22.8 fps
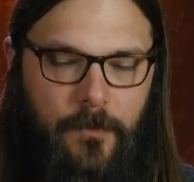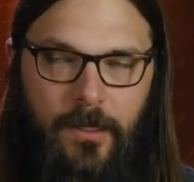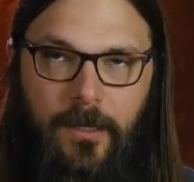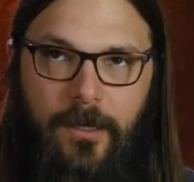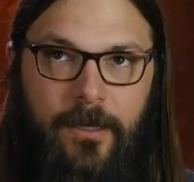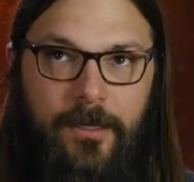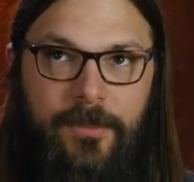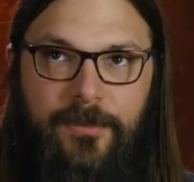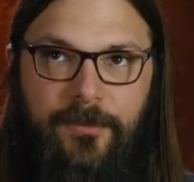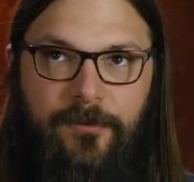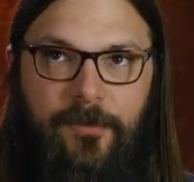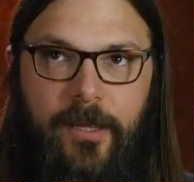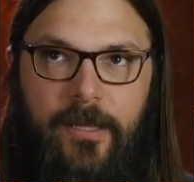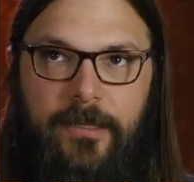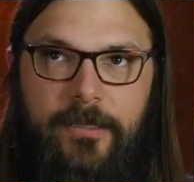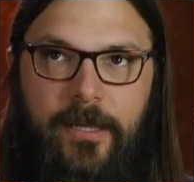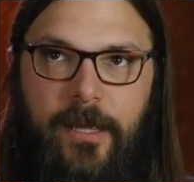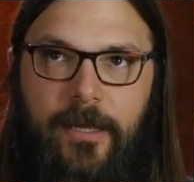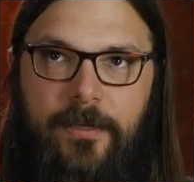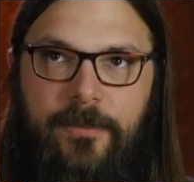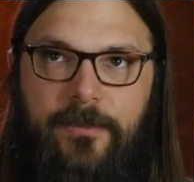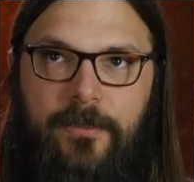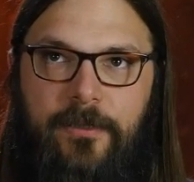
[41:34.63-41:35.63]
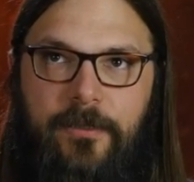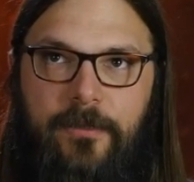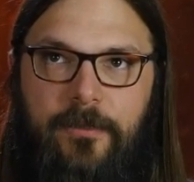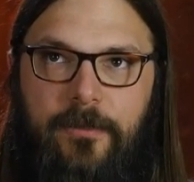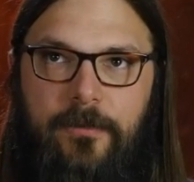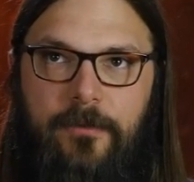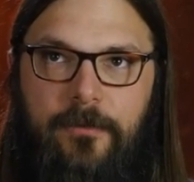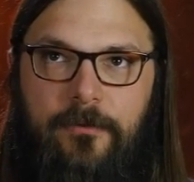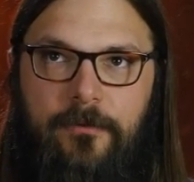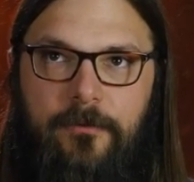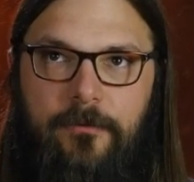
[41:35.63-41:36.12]
It's fantastic.
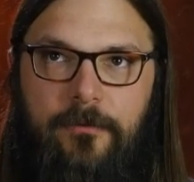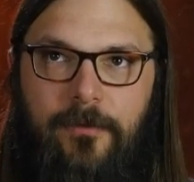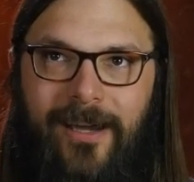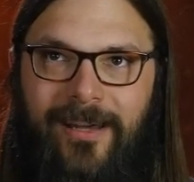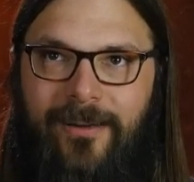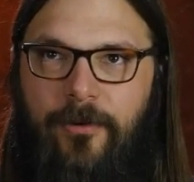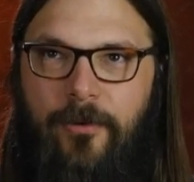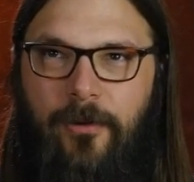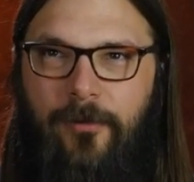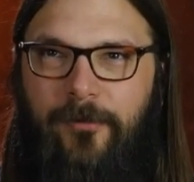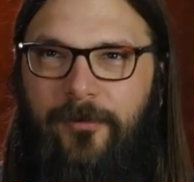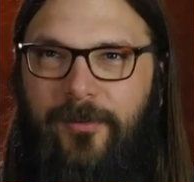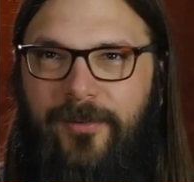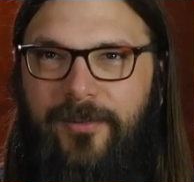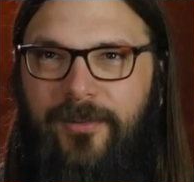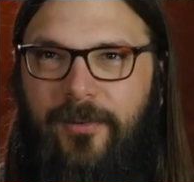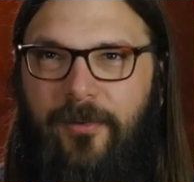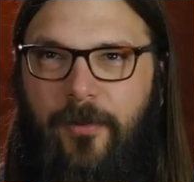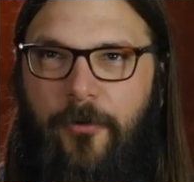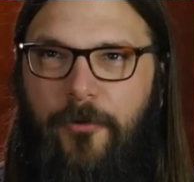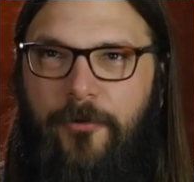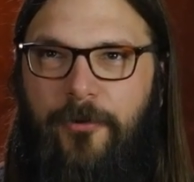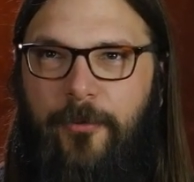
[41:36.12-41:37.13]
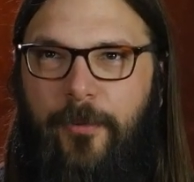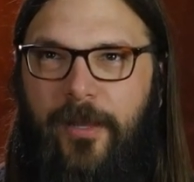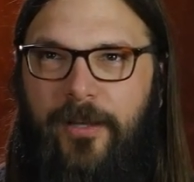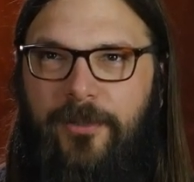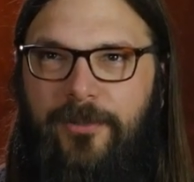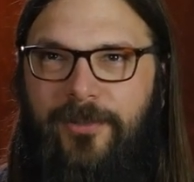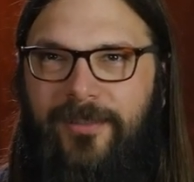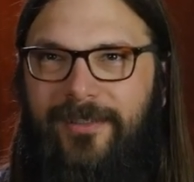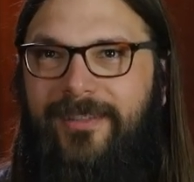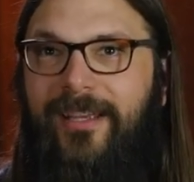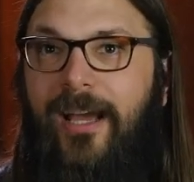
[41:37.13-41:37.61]
I don't know if it's another
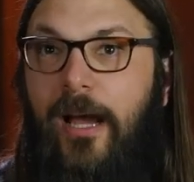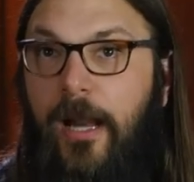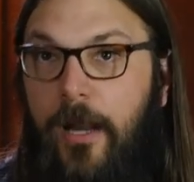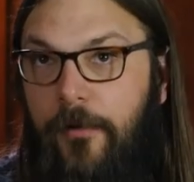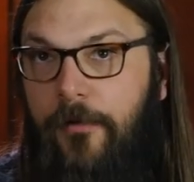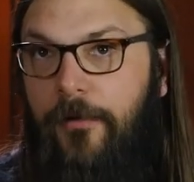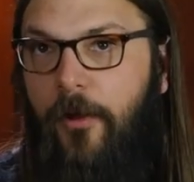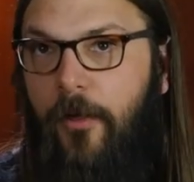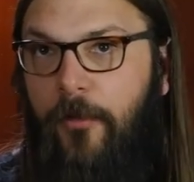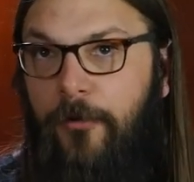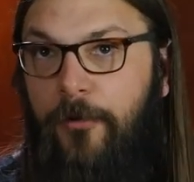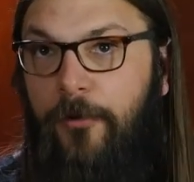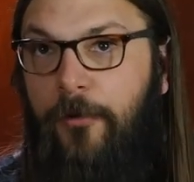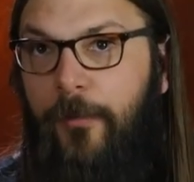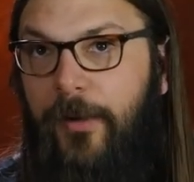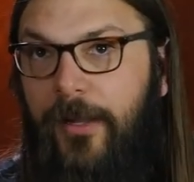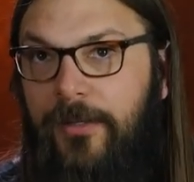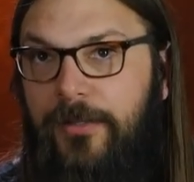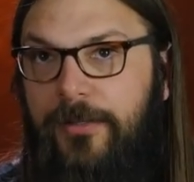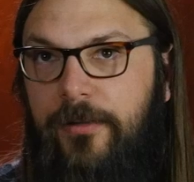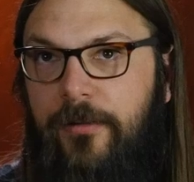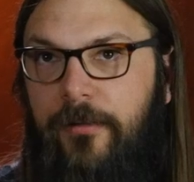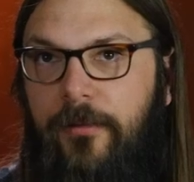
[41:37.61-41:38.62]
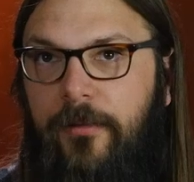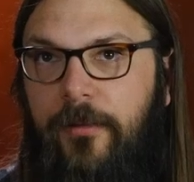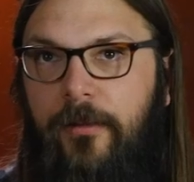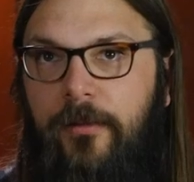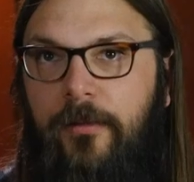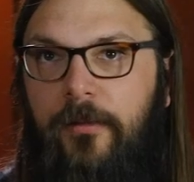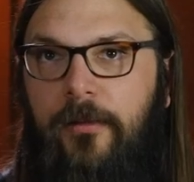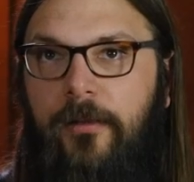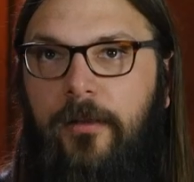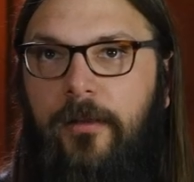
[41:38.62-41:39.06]
dimension. It's kind of another dimension thing.